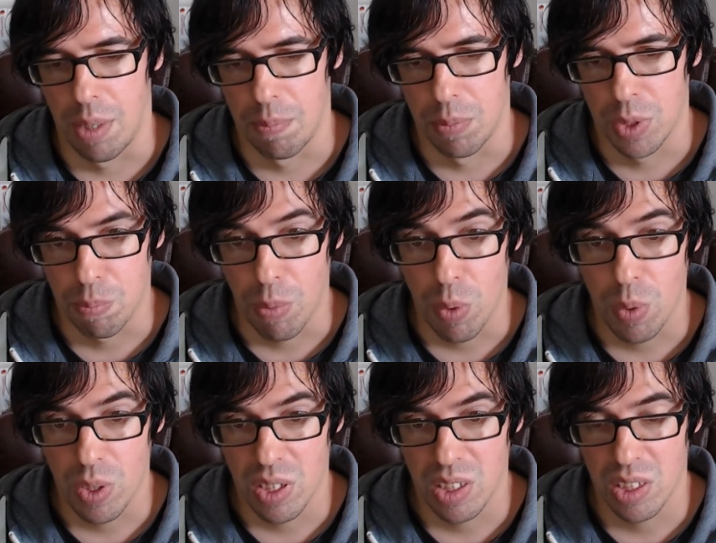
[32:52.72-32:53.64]

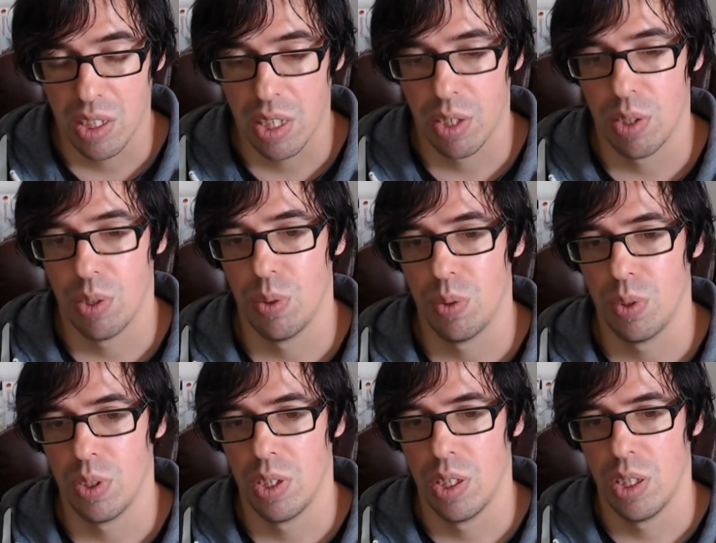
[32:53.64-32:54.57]
spoken
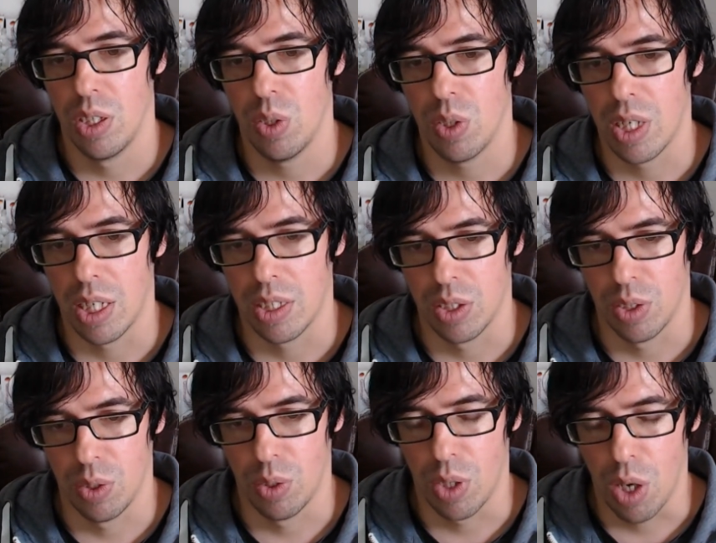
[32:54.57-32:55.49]
skills, you get
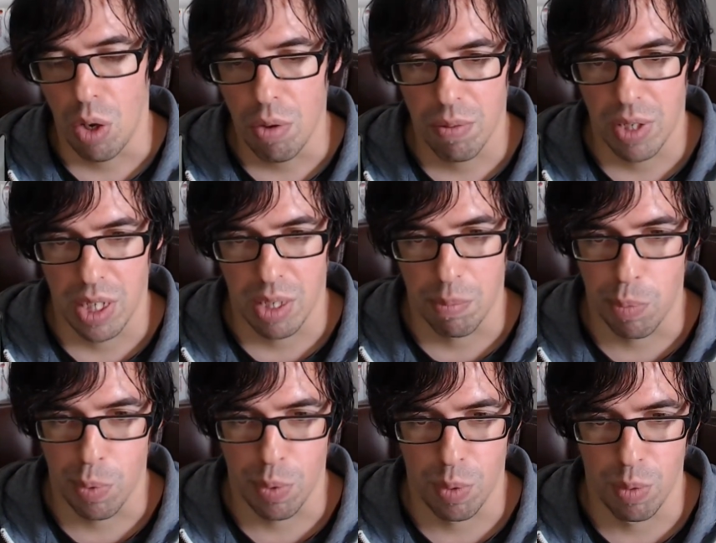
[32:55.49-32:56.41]
to hopefully
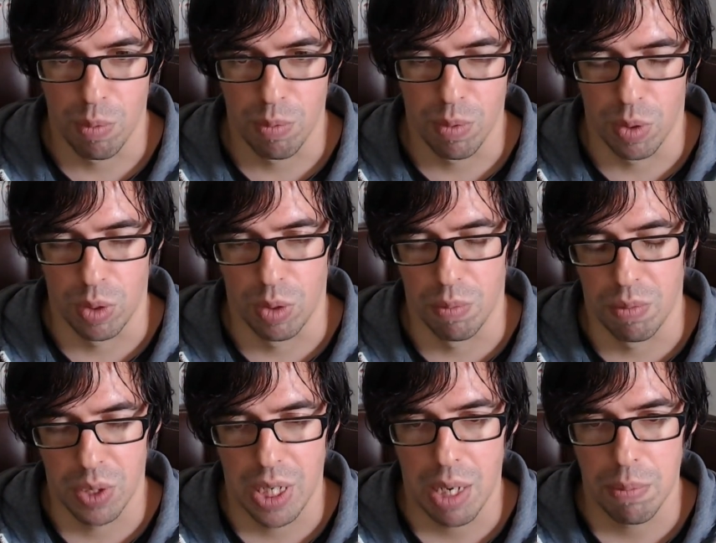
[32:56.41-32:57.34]
improve on your
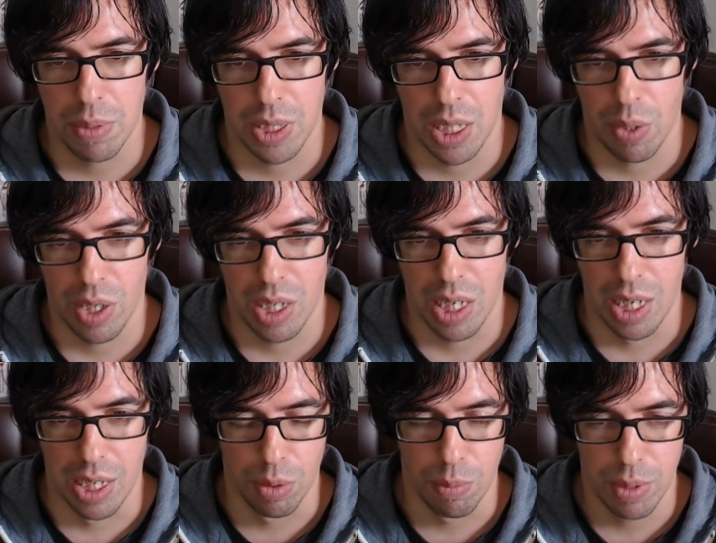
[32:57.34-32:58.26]
vocabulary a
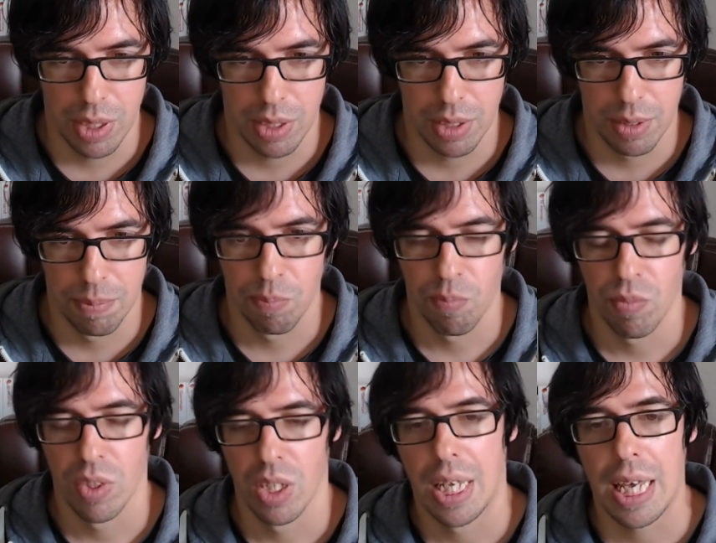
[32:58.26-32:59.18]
little bit,
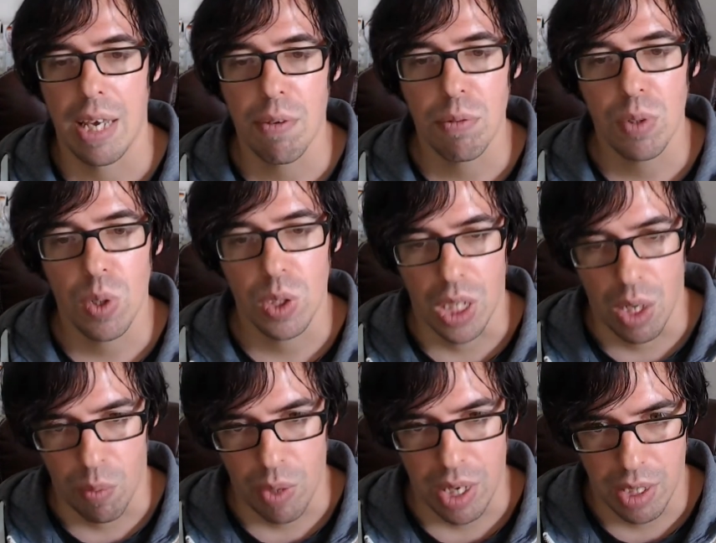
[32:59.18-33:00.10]
if not
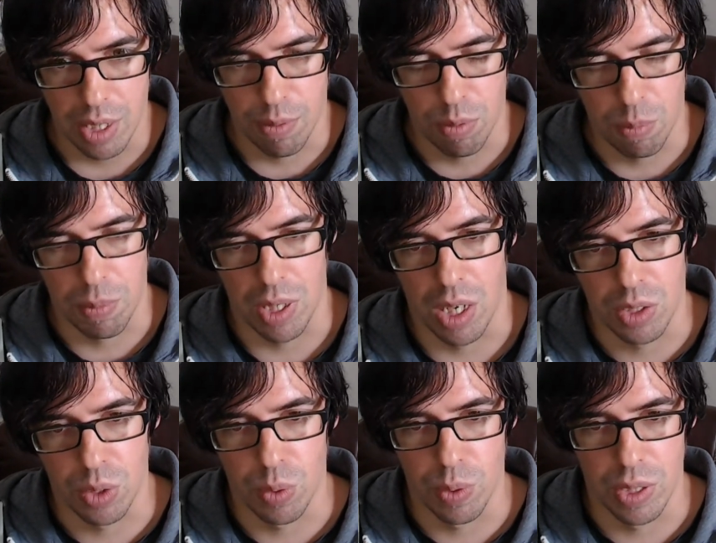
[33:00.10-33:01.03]
directly from the
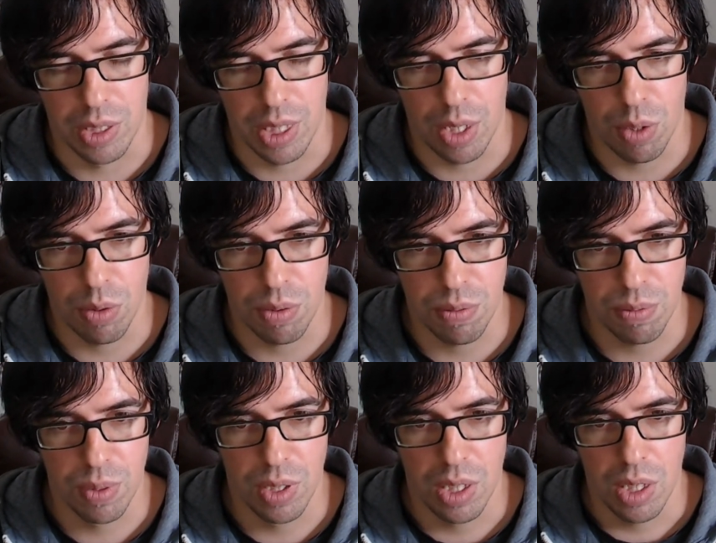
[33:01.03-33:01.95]
article itself,
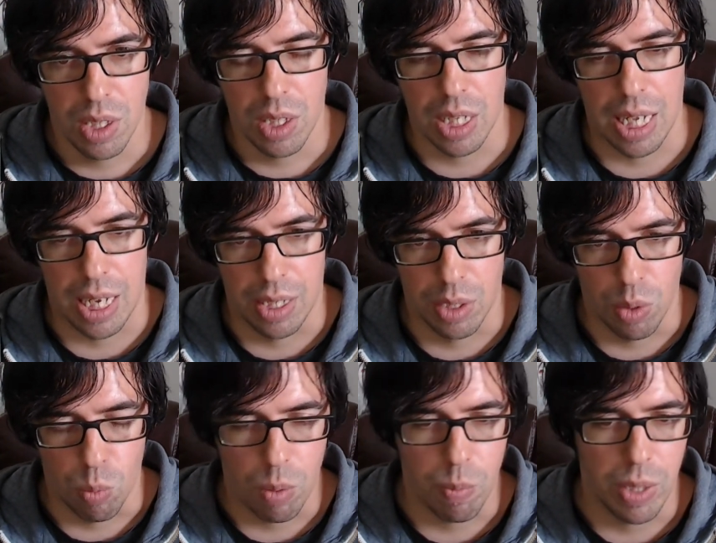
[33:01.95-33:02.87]
then
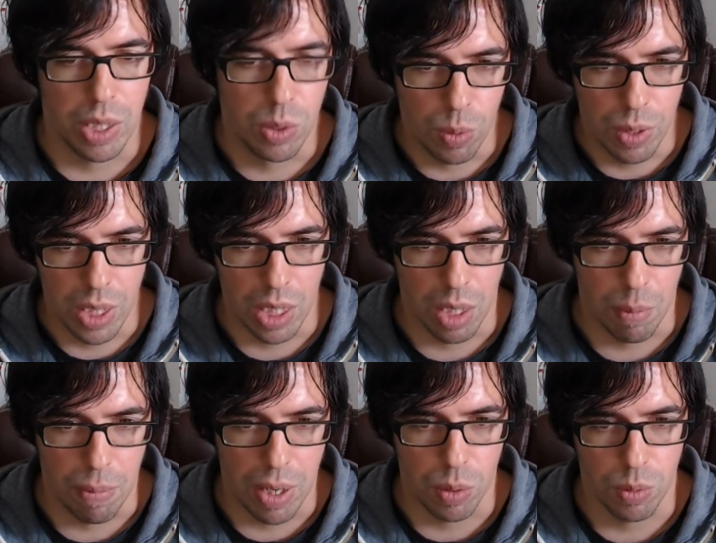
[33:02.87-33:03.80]
when we're talking
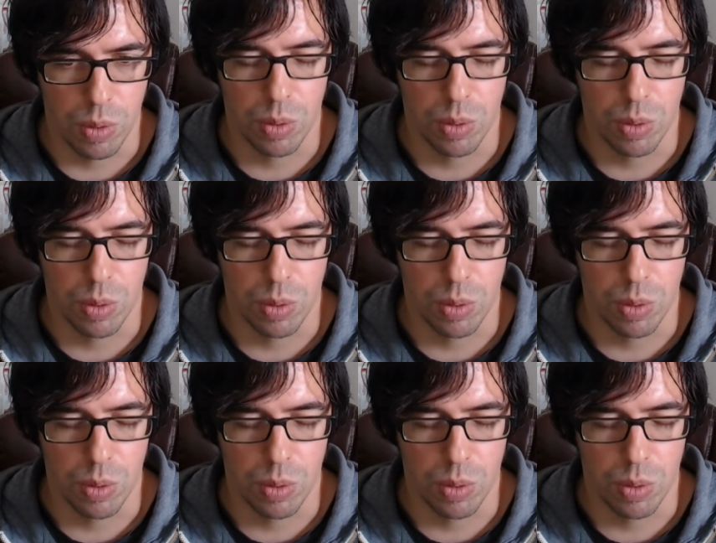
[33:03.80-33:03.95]
about